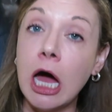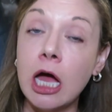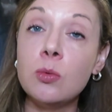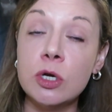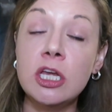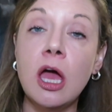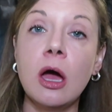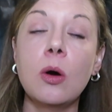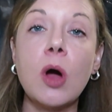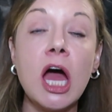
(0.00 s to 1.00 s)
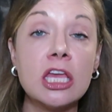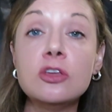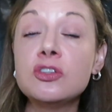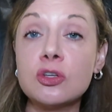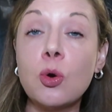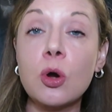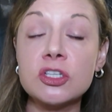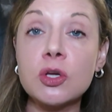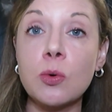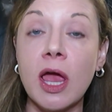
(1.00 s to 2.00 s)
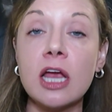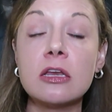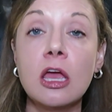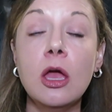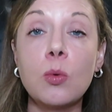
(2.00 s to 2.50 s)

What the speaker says: I would know. I used to course correct.